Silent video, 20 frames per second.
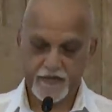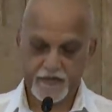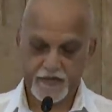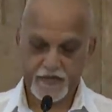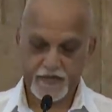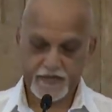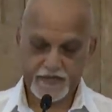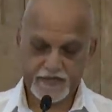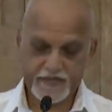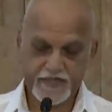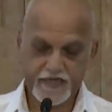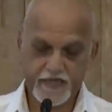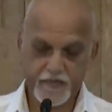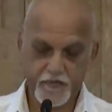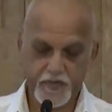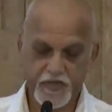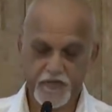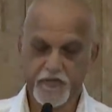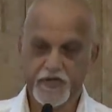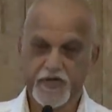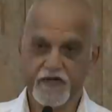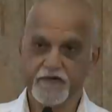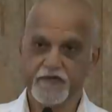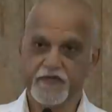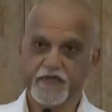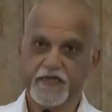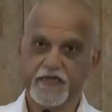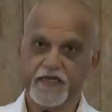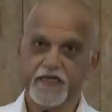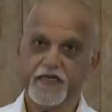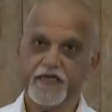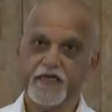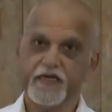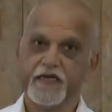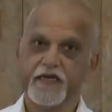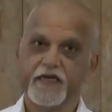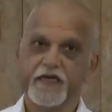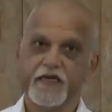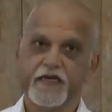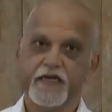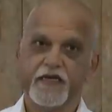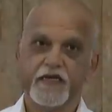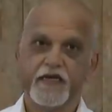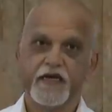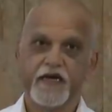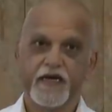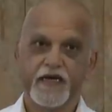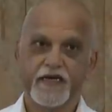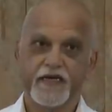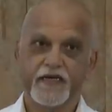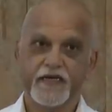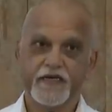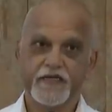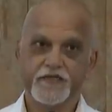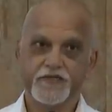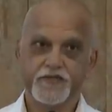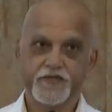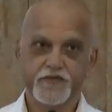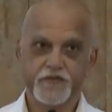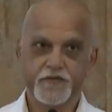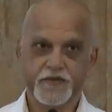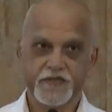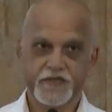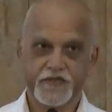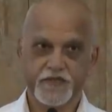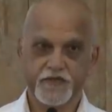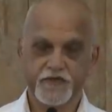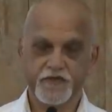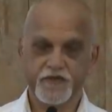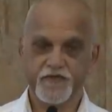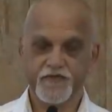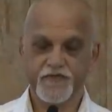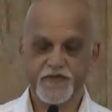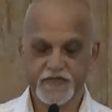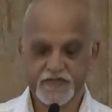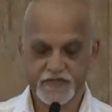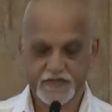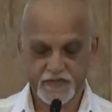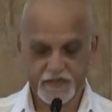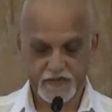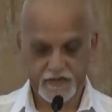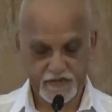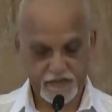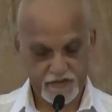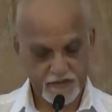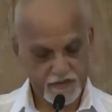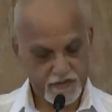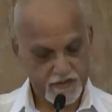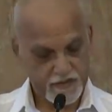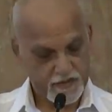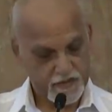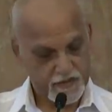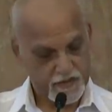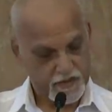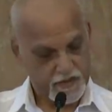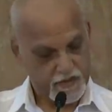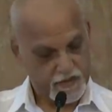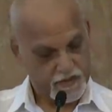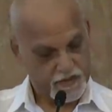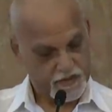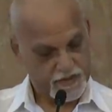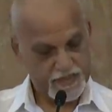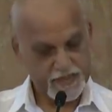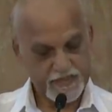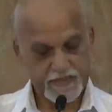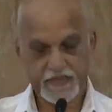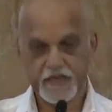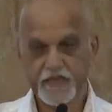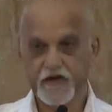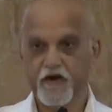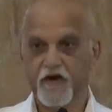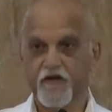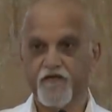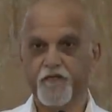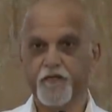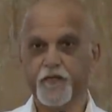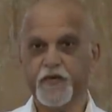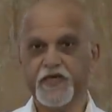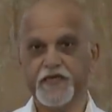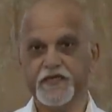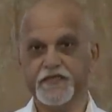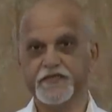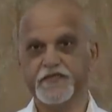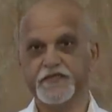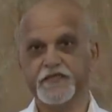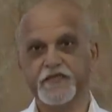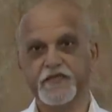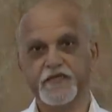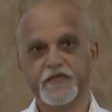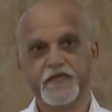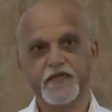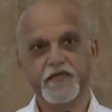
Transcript: the listening people out there, I greet you with the universal greeting of peace.